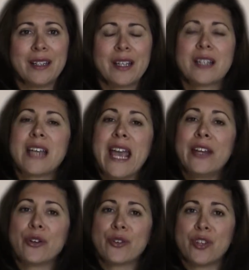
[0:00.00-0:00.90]

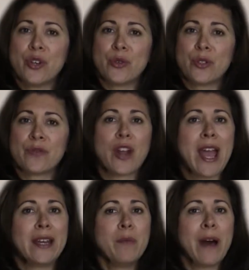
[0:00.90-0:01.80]
Containers used for
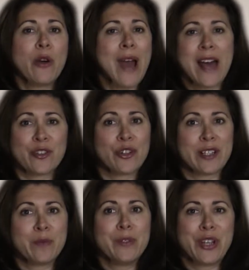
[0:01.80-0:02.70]
any
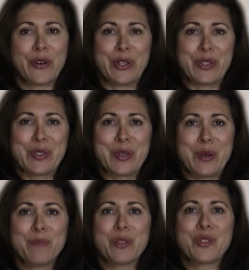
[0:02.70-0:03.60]
biohazardous materials
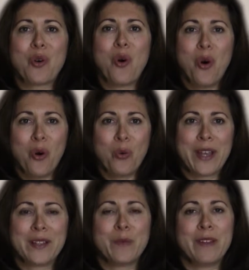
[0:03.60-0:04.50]
must
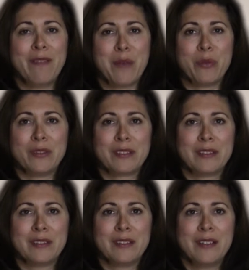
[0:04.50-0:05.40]
always be labeled
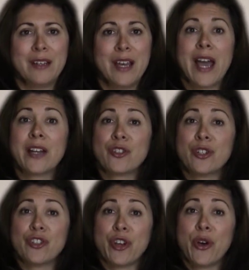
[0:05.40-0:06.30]
and
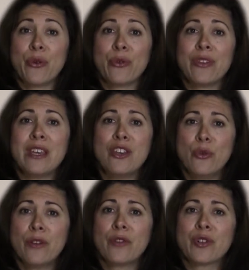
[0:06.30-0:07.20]
should show the
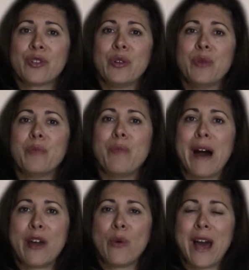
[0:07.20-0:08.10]
universal
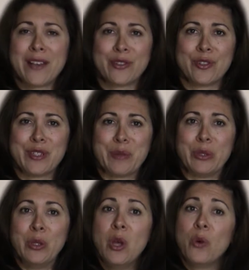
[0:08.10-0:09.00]
biohazard
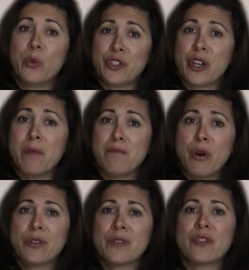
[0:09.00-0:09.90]
symbol, which
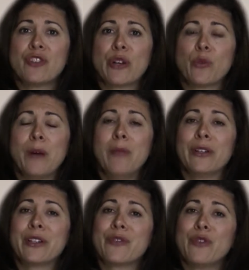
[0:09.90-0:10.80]
most of the general
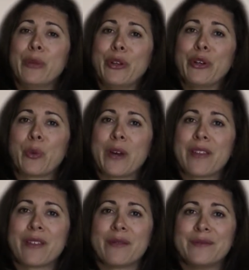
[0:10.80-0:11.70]
public is familiar with.